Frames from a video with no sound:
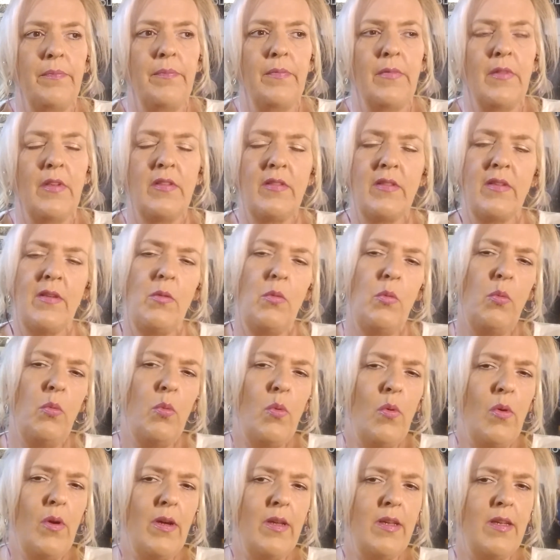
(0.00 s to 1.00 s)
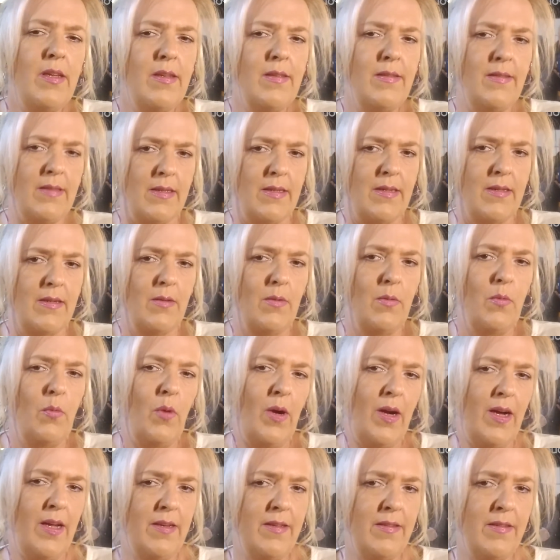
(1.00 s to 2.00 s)
So what is it?
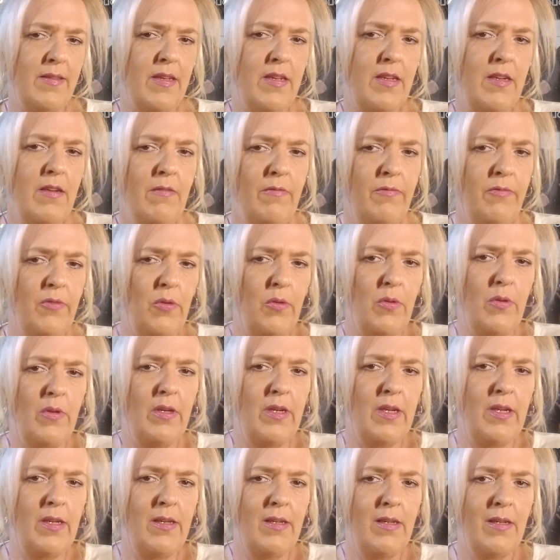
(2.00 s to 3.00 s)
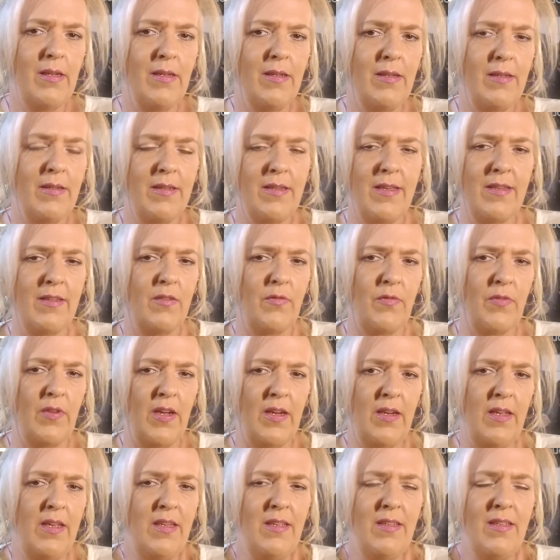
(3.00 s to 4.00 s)
Why does he avoid
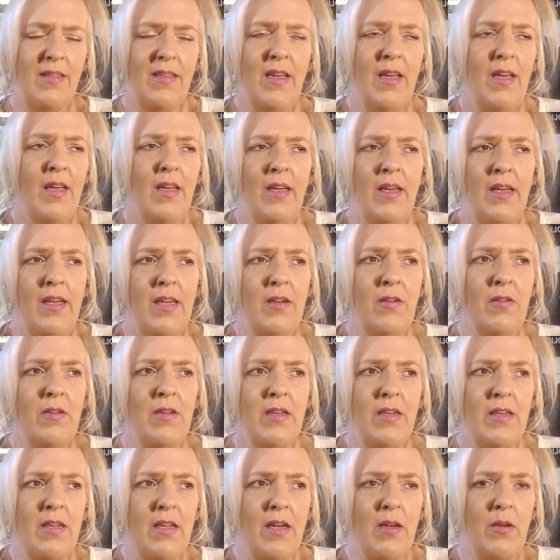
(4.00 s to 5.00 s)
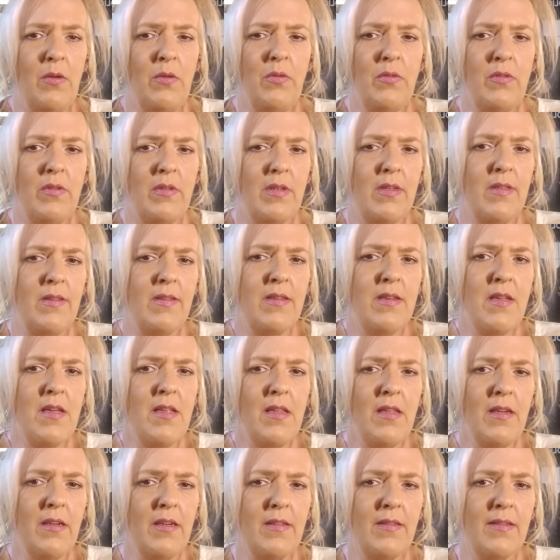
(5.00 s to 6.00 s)
testifying? He already knows. It's
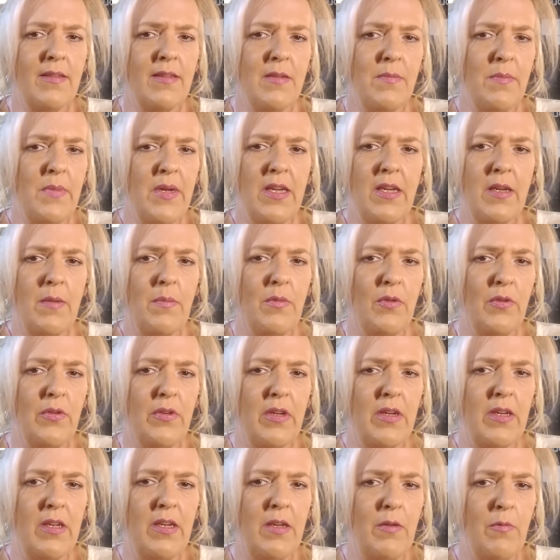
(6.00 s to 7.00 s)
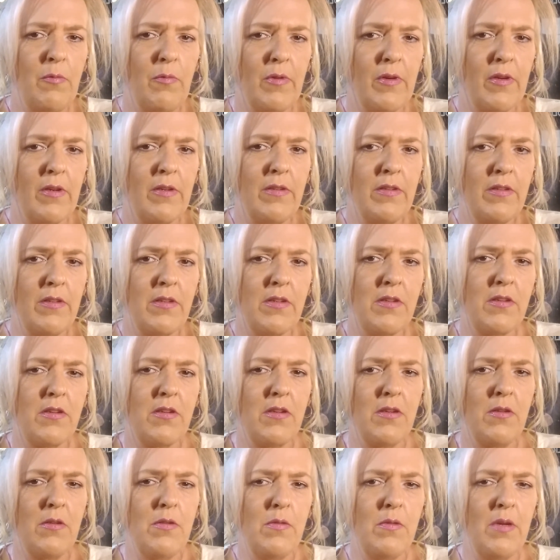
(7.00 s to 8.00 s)
not like it's going to make him look any worse
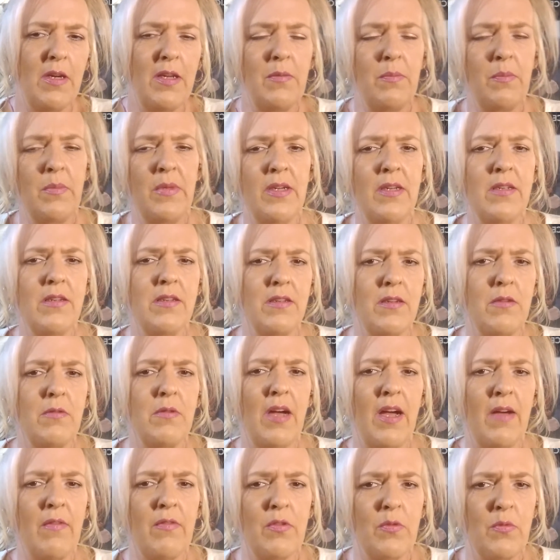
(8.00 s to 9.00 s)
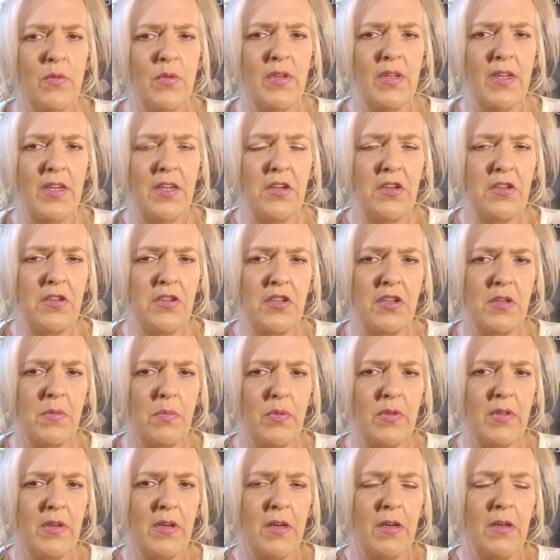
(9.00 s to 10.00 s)
to admit to having a relationship
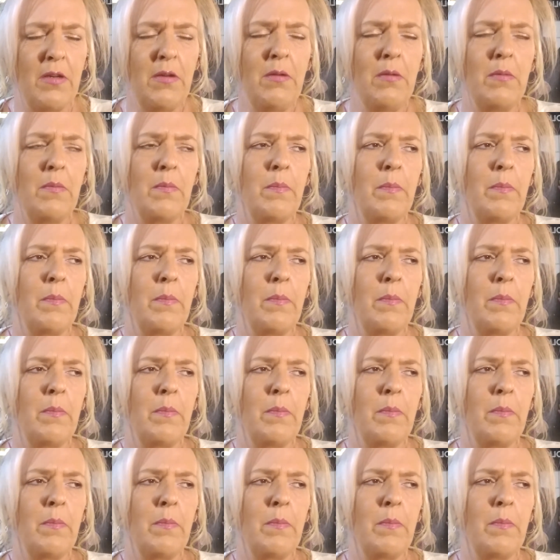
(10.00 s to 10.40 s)
with her.